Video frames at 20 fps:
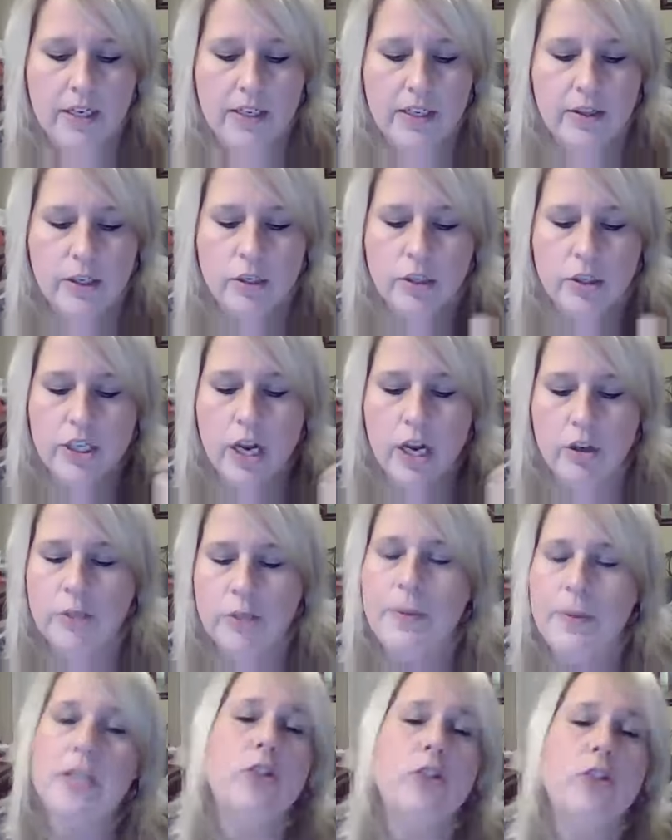There's no
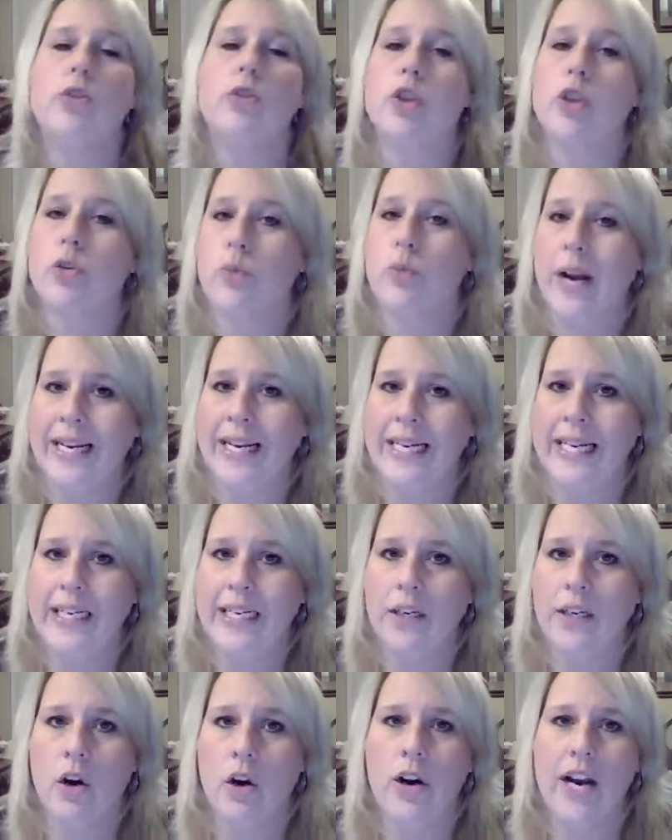special
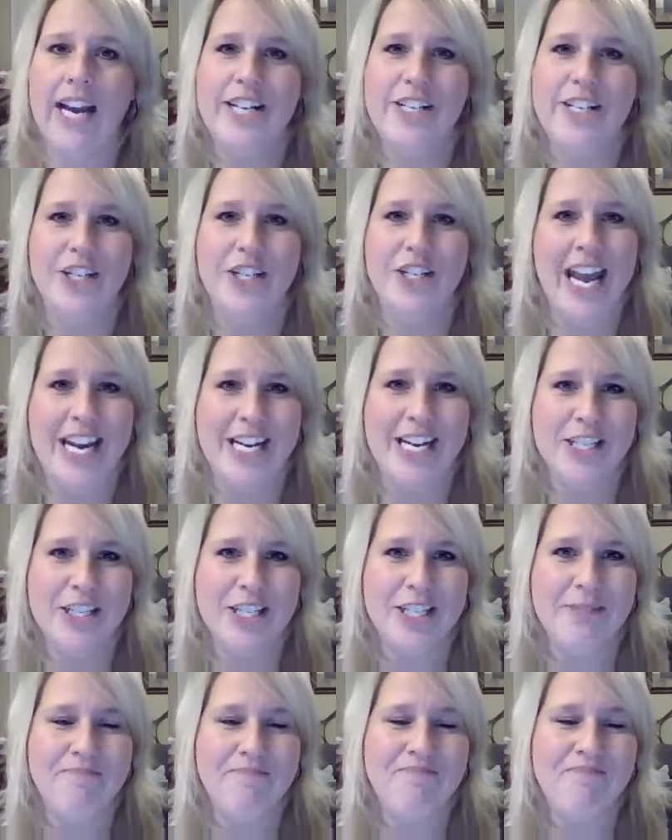training or
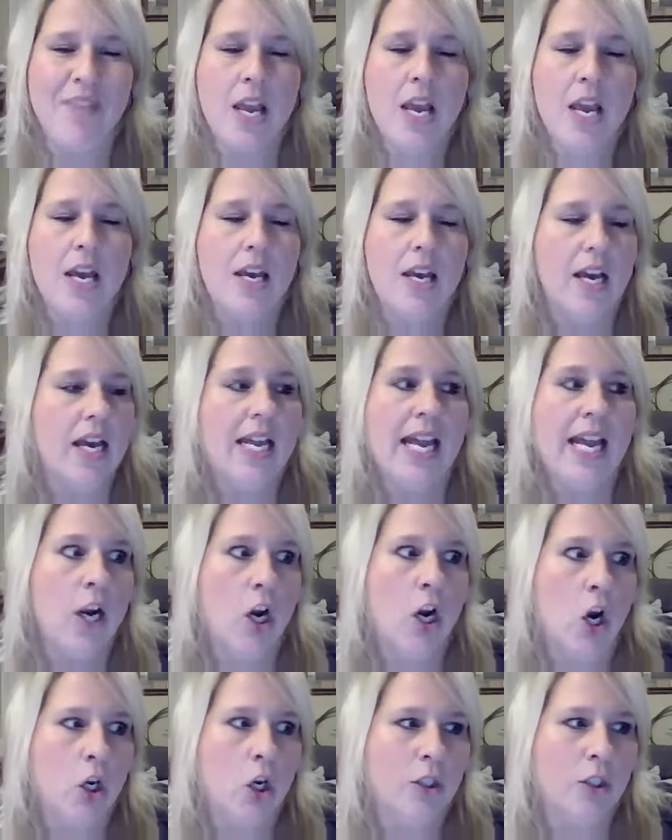education at
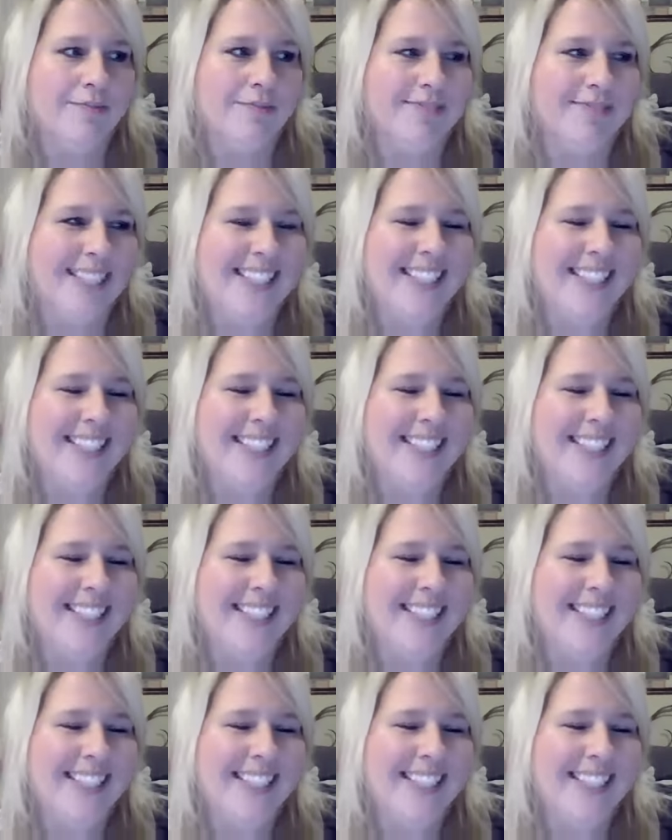all.